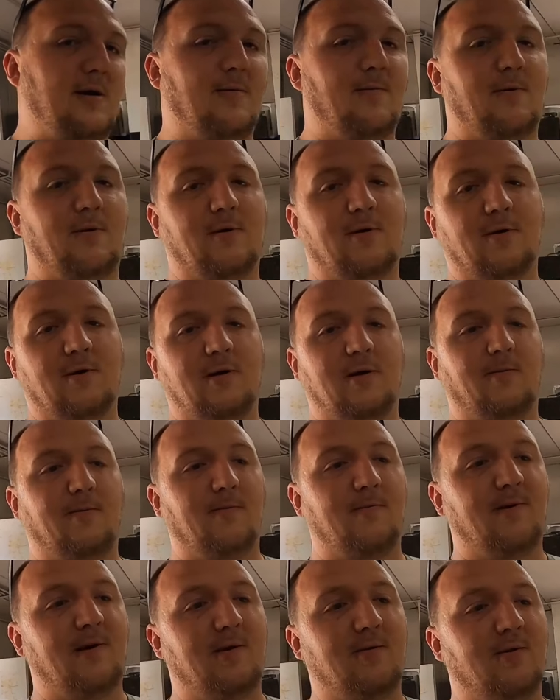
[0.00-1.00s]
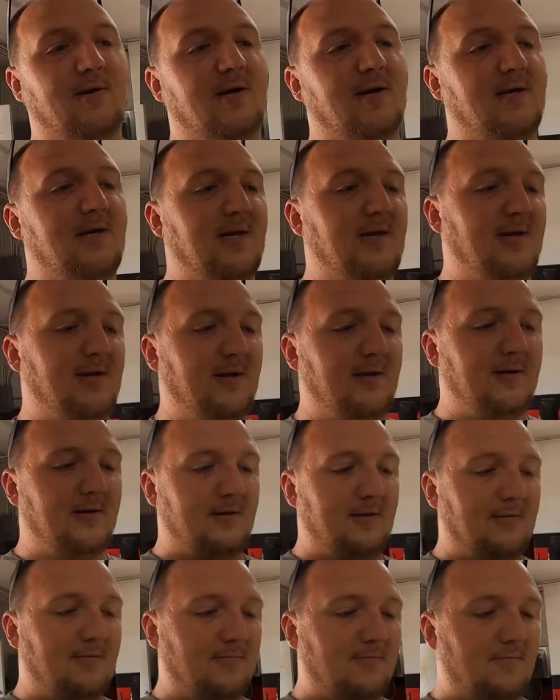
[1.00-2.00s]
I'm going to go help them any way I can
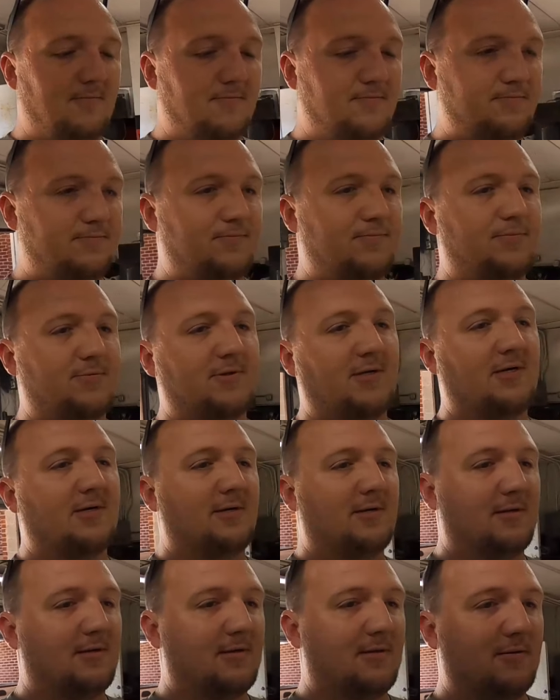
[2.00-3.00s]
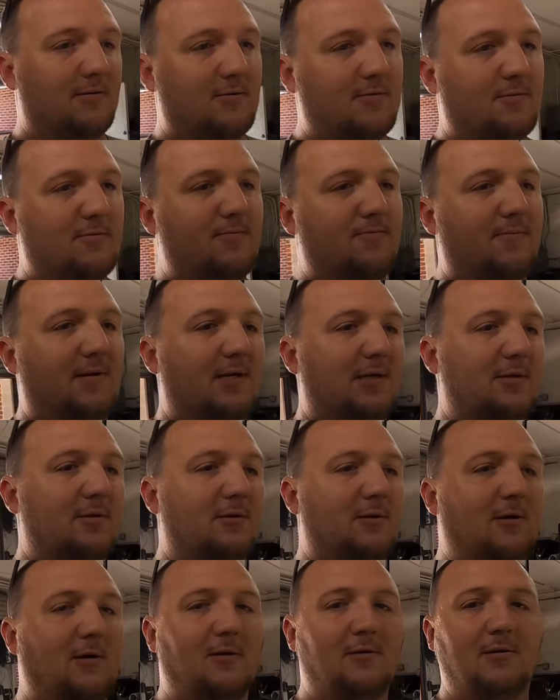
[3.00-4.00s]
and try to make
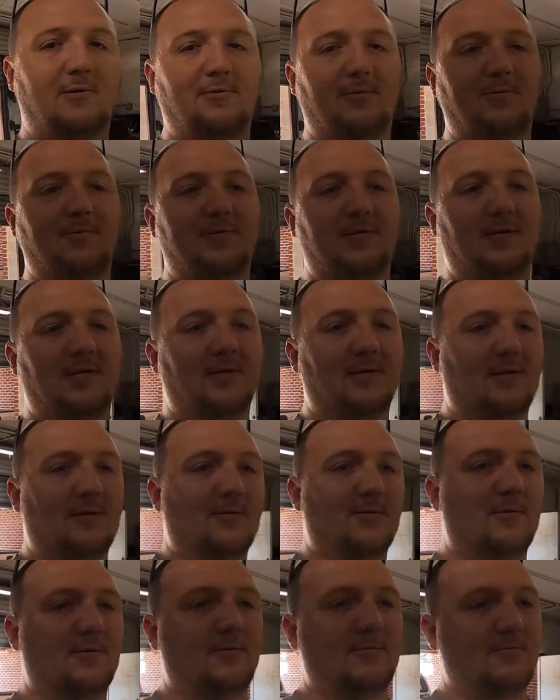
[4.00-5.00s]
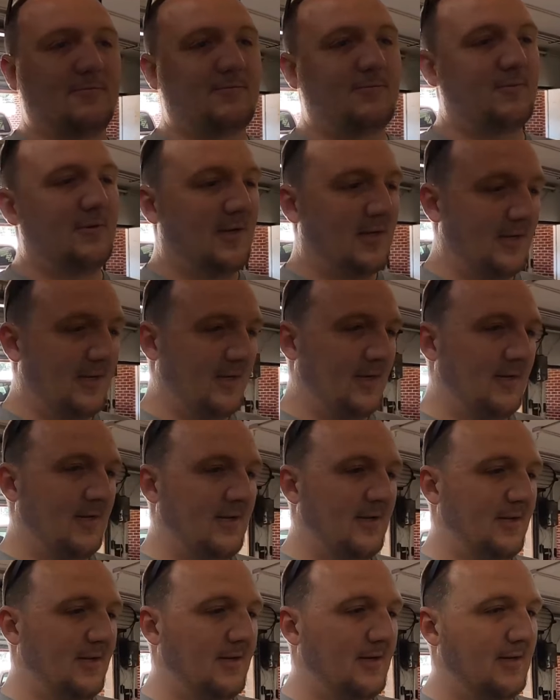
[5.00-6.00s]
sure all of them stay going
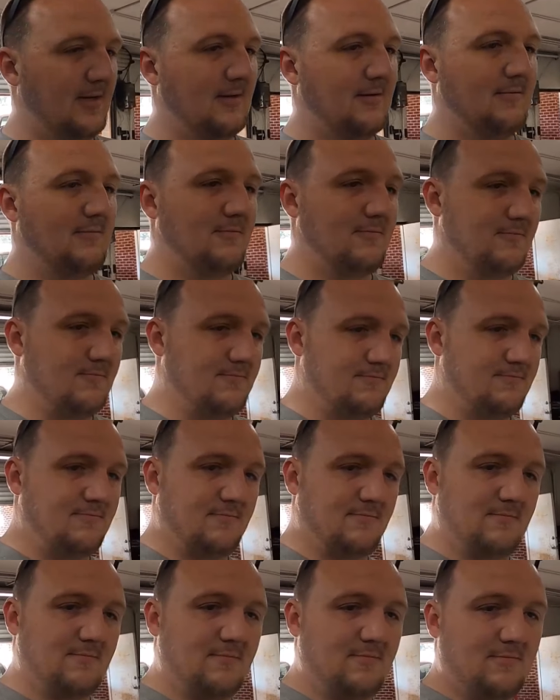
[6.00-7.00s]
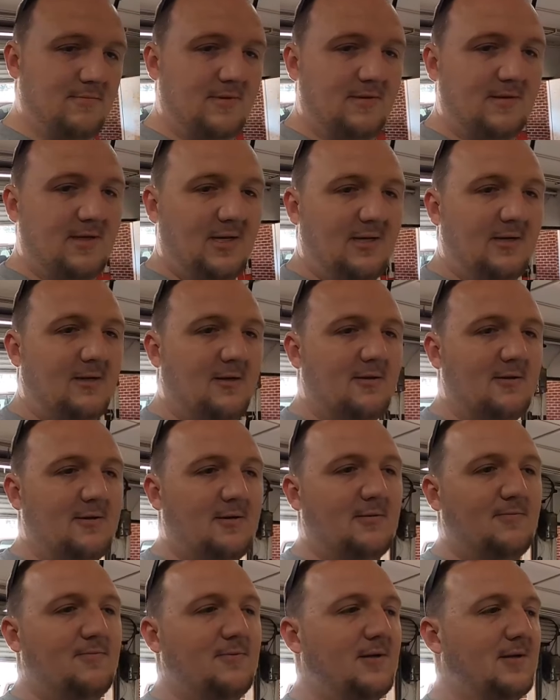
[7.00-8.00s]
and need all the
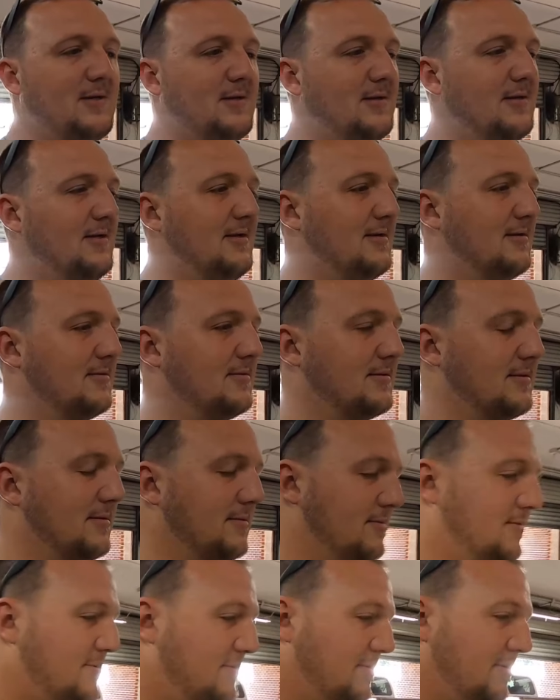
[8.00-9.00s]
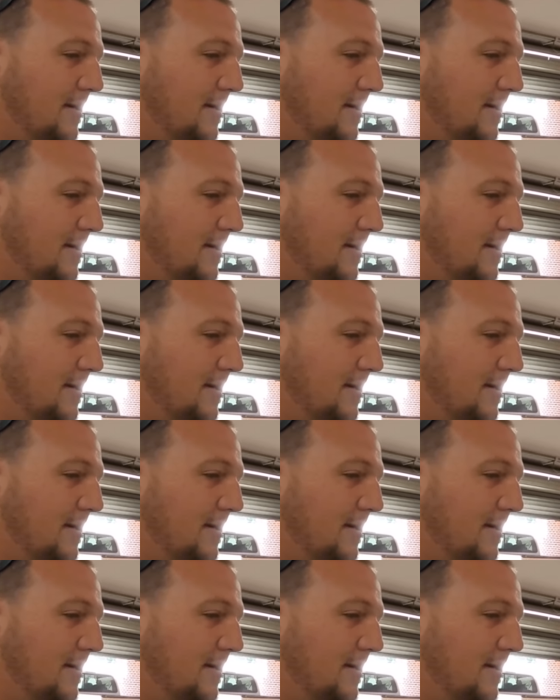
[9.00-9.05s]
help they can get. So